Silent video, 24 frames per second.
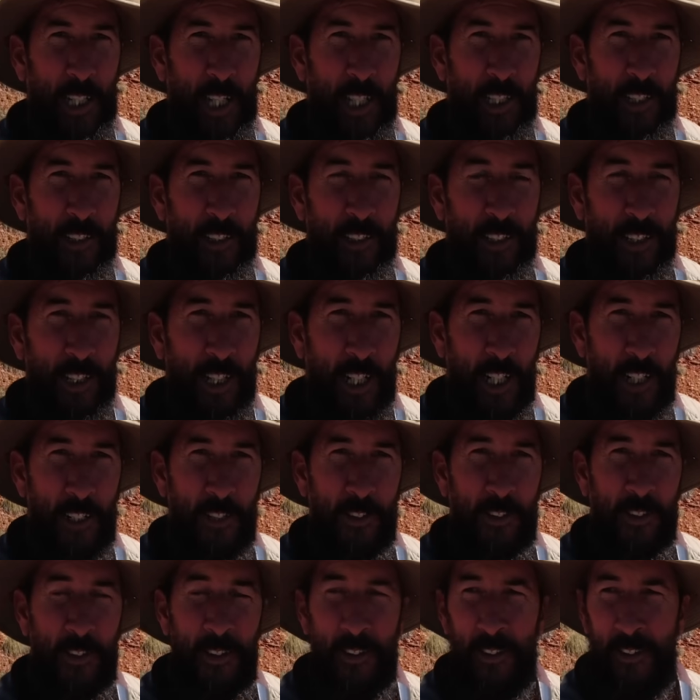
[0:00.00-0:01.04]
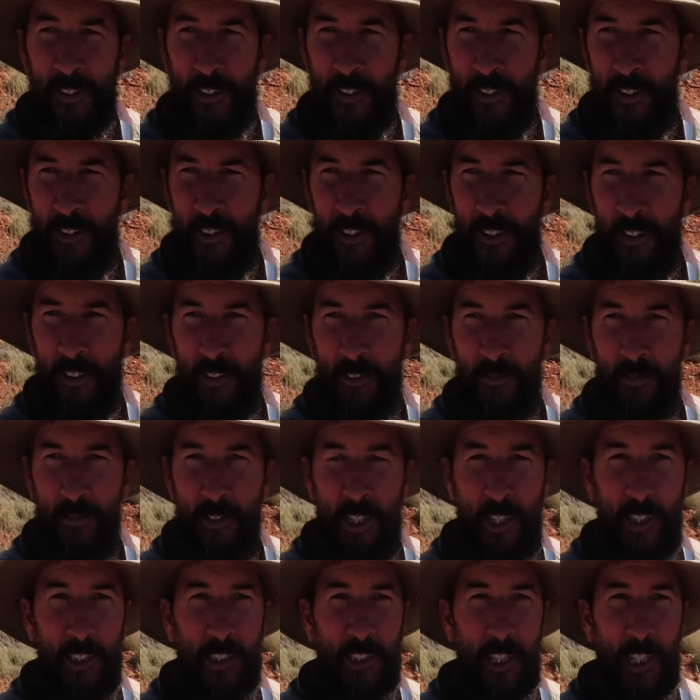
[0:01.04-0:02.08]
at it again.
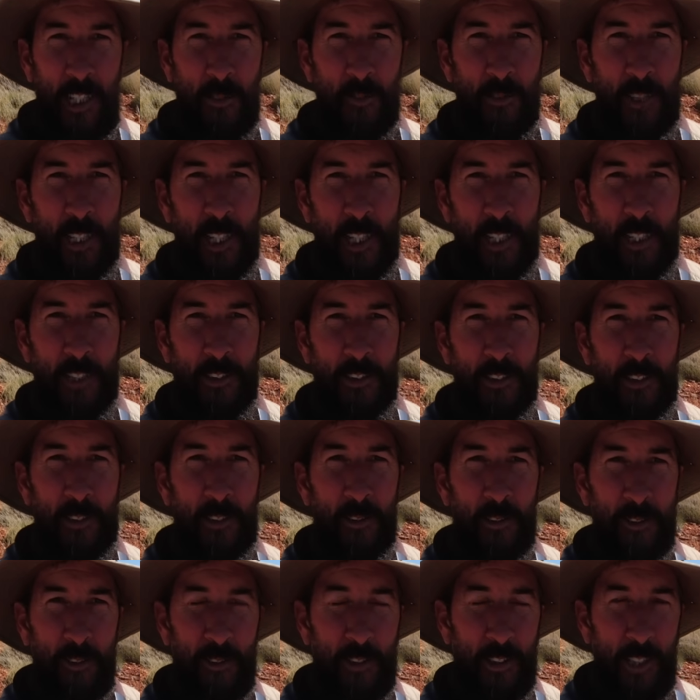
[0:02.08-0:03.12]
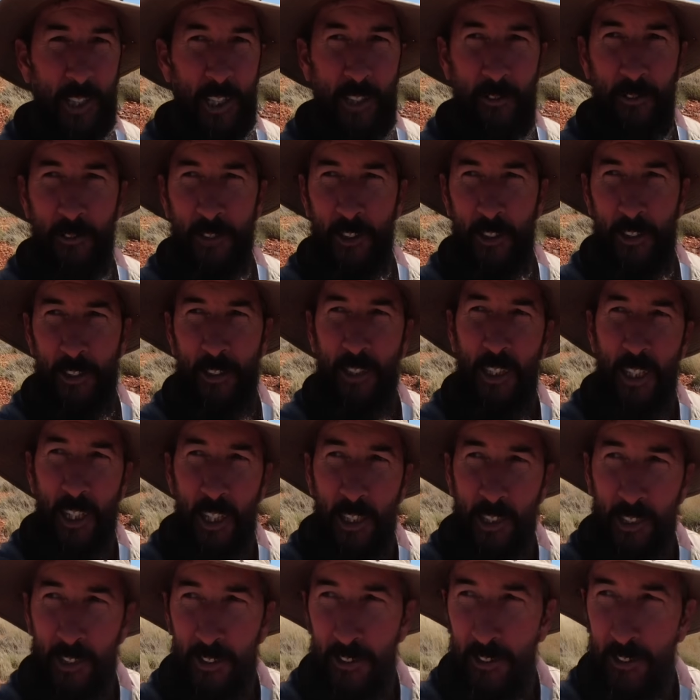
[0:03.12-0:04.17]
Done a couple of hours. I still haven't got a
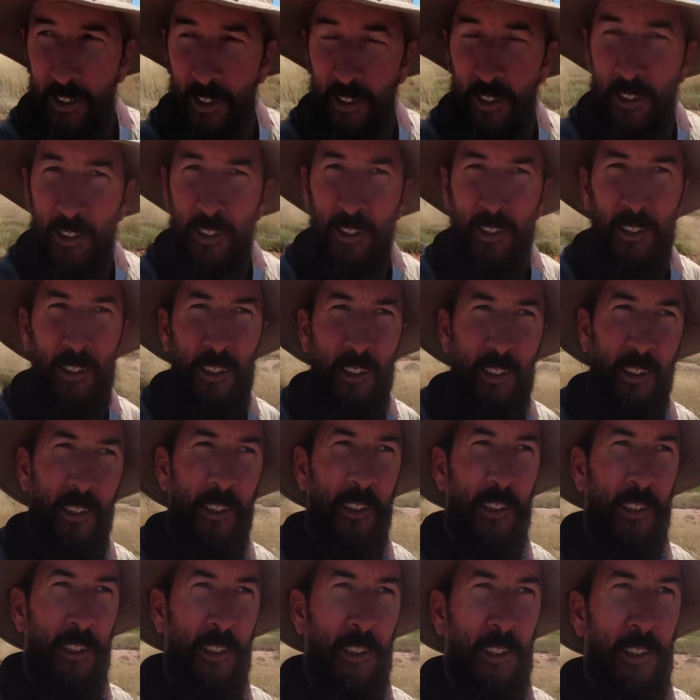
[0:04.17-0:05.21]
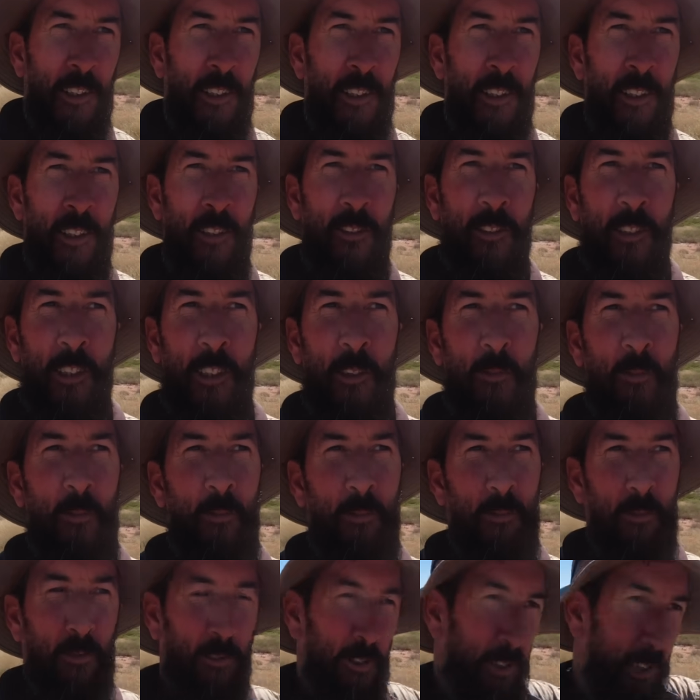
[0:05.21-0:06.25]
target, so I
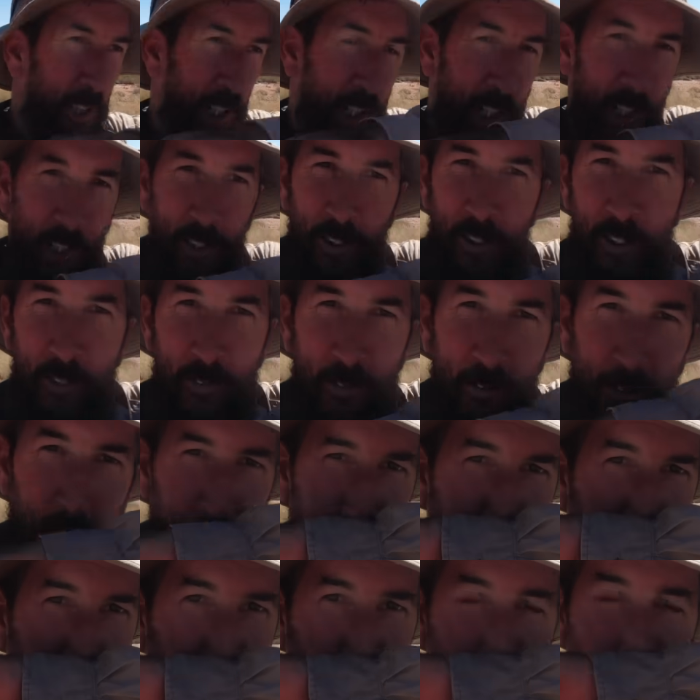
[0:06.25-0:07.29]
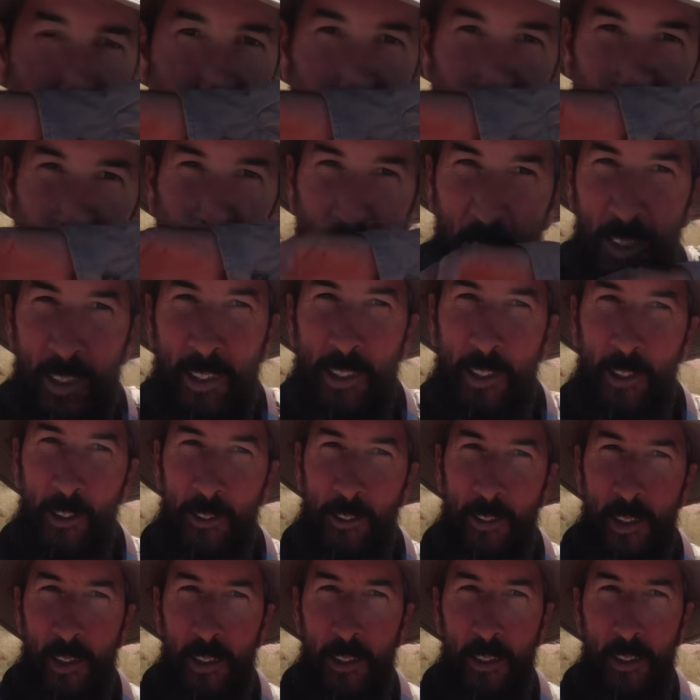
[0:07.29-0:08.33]
started off where I
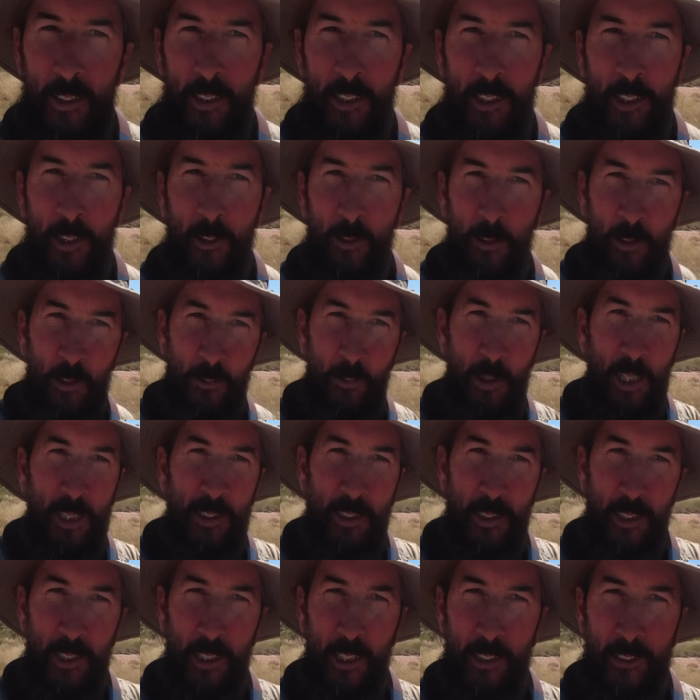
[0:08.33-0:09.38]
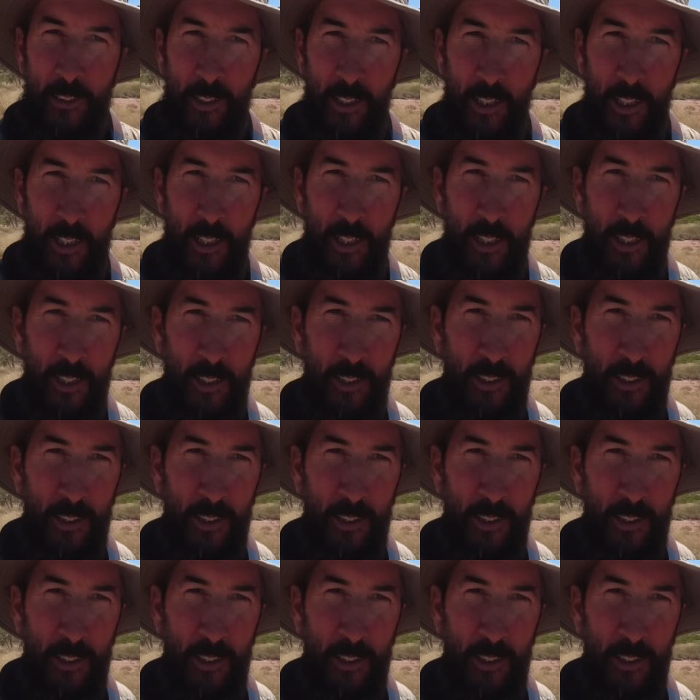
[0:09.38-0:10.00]
got that little specy yesterday.